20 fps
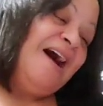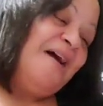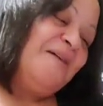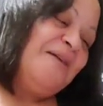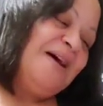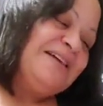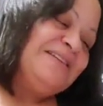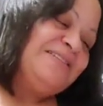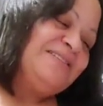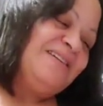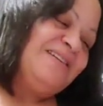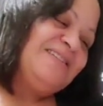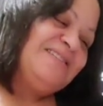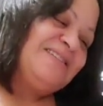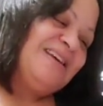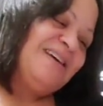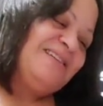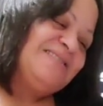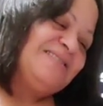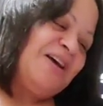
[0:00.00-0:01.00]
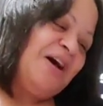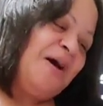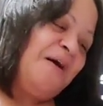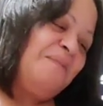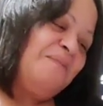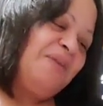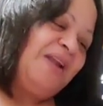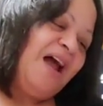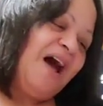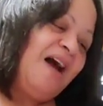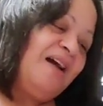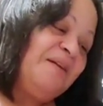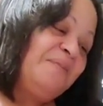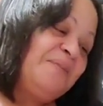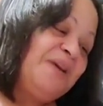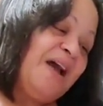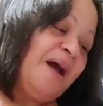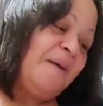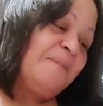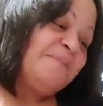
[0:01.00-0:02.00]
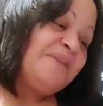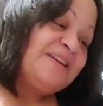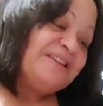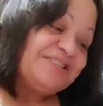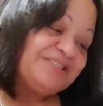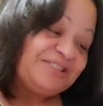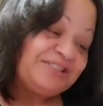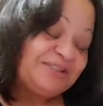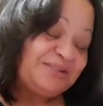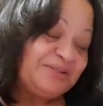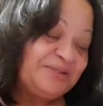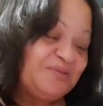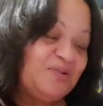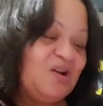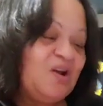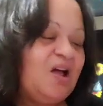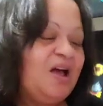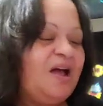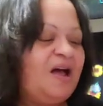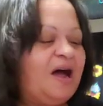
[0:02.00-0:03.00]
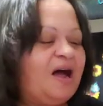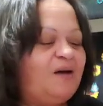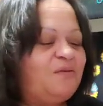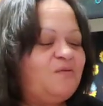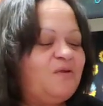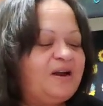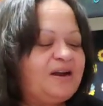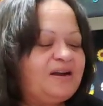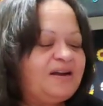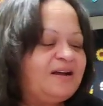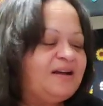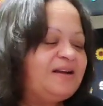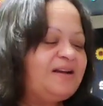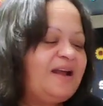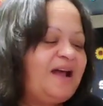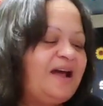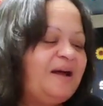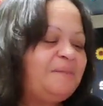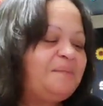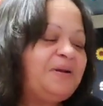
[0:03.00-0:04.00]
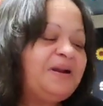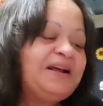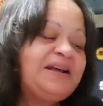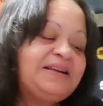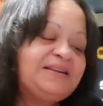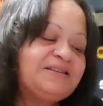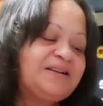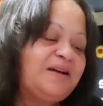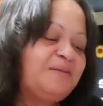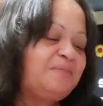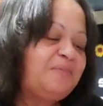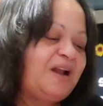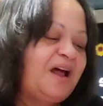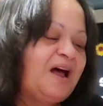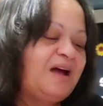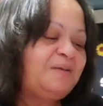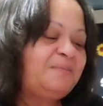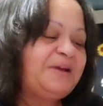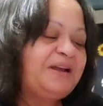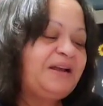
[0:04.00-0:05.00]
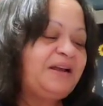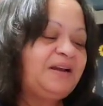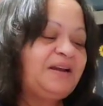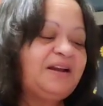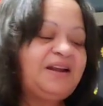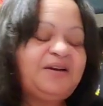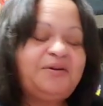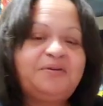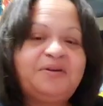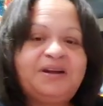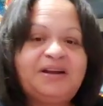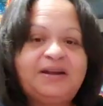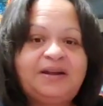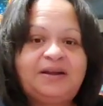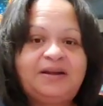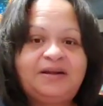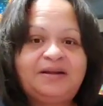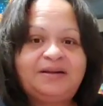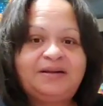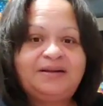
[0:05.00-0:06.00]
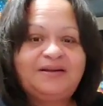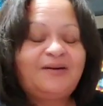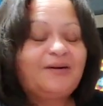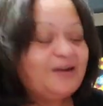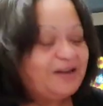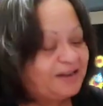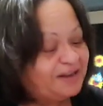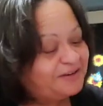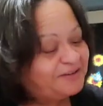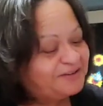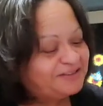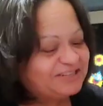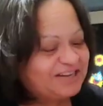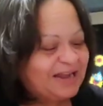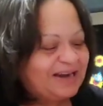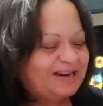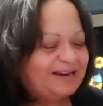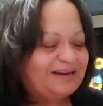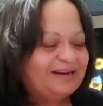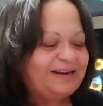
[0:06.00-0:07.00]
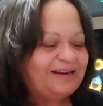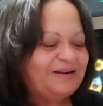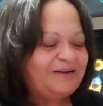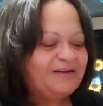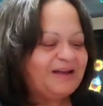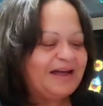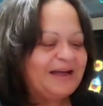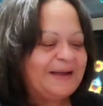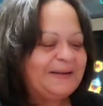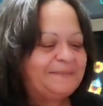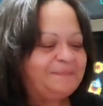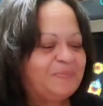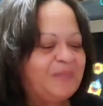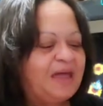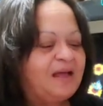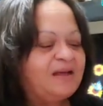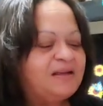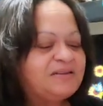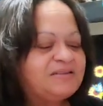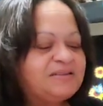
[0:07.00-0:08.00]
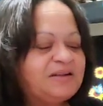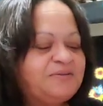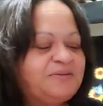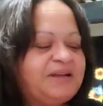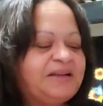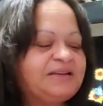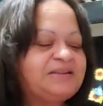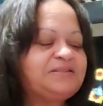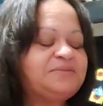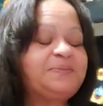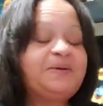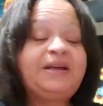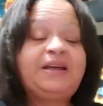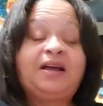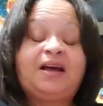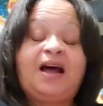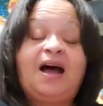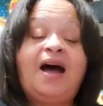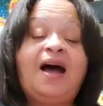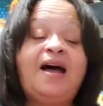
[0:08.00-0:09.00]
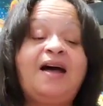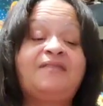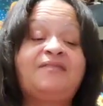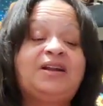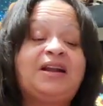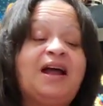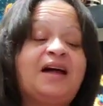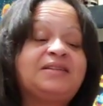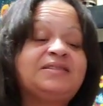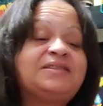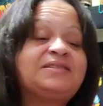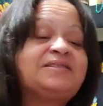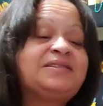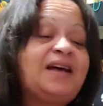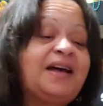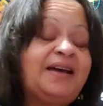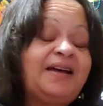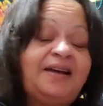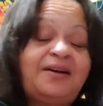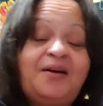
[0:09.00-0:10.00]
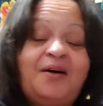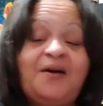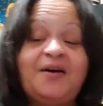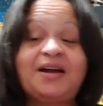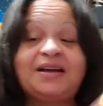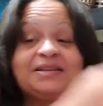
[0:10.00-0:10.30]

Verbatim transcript: All right, so it says, unblock me. I miss you. I want to connect. Please unblock me, literally or energetically, okay? So we can speak. I have a lot to say. All